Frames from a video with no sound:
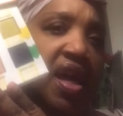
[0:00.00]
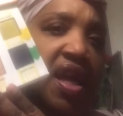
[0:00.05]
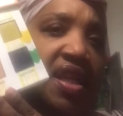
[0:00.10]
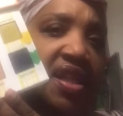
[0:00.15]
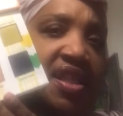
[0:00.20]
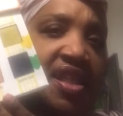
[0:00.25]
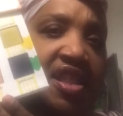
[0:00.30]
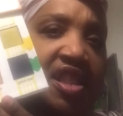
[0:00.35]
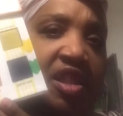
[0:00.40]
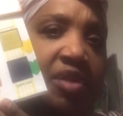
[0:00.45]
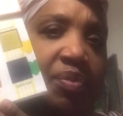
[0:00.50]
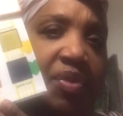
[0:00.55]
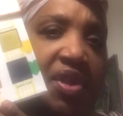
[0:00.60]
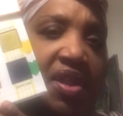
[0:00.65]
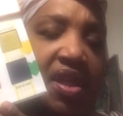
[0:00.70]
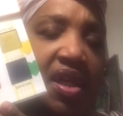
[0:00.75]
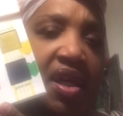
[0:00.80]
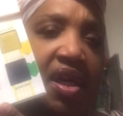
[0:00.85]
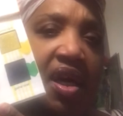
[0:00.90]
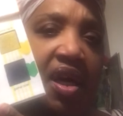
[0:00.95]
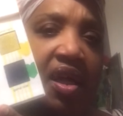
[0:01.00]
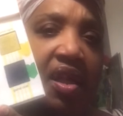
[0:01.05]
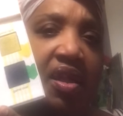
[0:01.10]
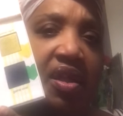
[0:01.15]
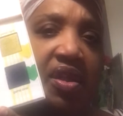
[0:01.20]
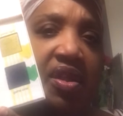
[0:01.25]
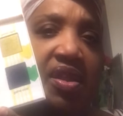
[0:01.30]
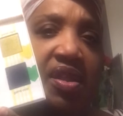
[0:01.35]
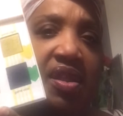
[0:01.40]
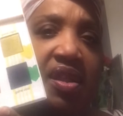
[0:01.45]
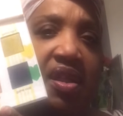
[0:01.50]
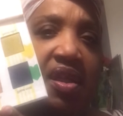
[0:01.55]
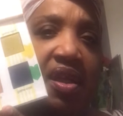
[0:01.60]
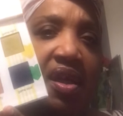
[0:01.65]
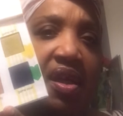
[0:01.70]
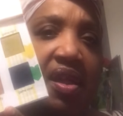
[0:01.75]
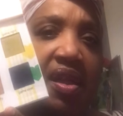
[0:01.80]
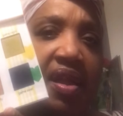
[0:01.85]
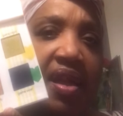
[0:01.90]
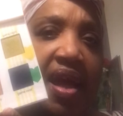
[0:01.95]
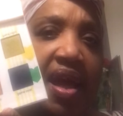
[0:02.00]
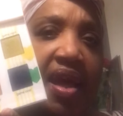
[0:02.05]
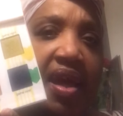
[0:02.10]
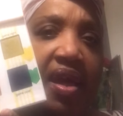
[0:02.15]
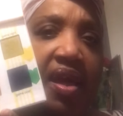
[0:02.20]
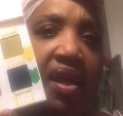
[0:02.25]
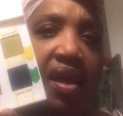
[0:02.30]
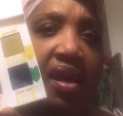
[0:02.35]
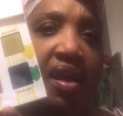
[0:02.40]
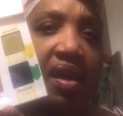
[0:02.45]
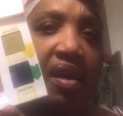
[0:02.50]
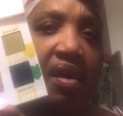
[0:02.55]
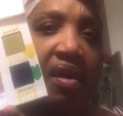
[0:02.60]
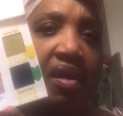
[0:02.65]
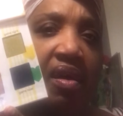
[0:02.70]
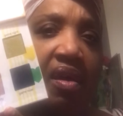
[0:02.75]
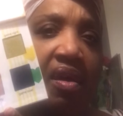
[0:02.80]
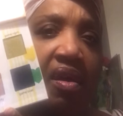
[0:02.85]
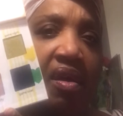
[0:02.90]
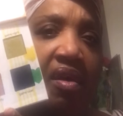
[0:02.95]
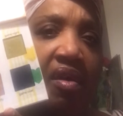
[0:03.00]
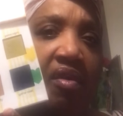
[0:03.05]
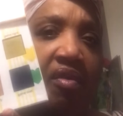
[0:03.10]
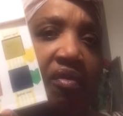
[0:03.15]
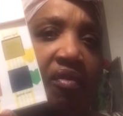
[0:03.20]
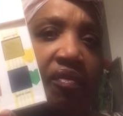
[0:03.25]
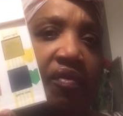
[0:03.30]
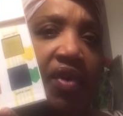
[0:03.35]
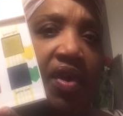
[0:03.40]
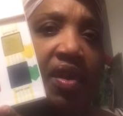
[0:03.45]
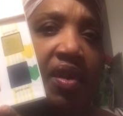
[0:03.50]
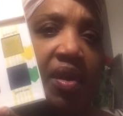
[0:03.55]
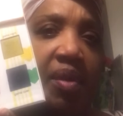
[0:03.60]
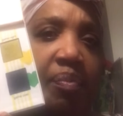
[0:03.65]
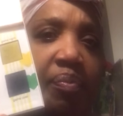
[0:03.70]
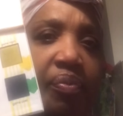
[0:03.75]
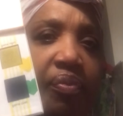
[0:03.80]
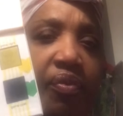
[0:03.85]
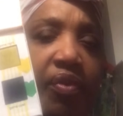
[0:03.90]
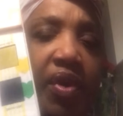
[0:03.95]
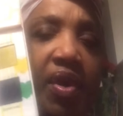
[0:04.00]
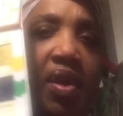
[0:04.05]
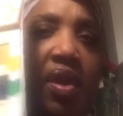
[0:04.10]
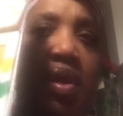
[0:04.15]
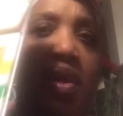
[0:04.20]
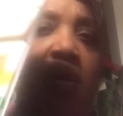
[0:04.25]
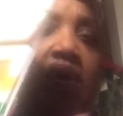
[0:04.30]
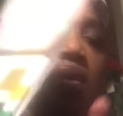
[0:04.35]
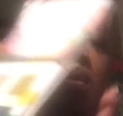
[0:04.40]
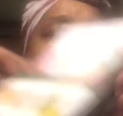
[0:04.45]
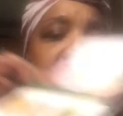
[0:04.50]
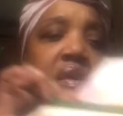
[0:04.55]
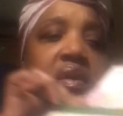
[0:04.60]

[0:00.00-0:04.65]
And this is what the colors look like. Really pretty.